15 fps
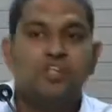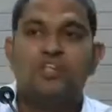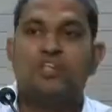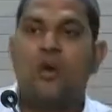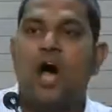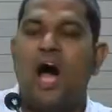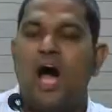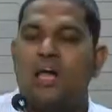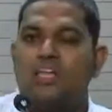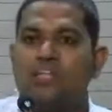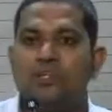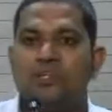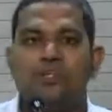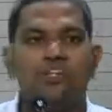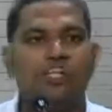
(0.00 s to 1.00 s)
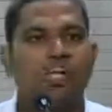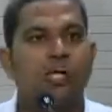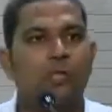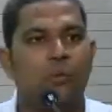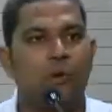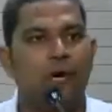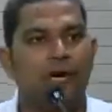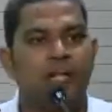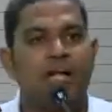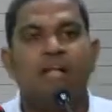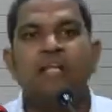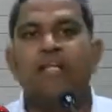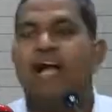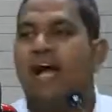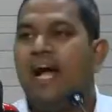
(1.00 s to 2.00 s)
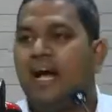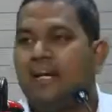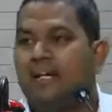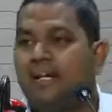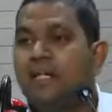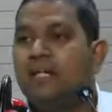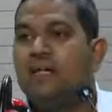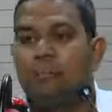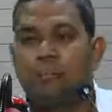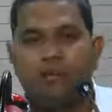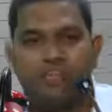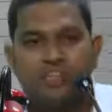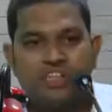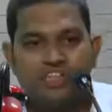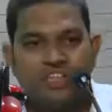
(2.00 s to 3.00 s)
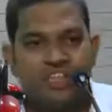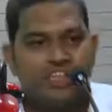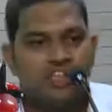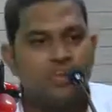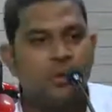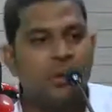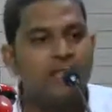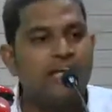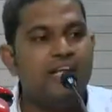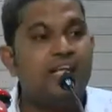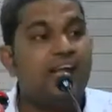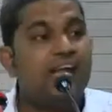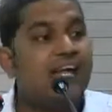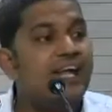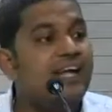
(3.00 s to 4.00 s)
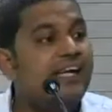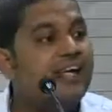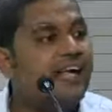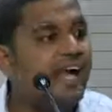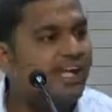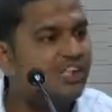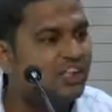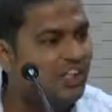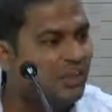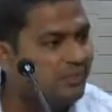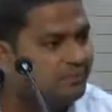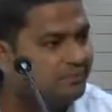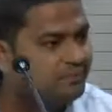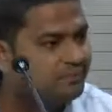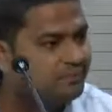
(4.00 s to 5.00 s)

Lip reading: So I should see to it that the process is going in the right direction.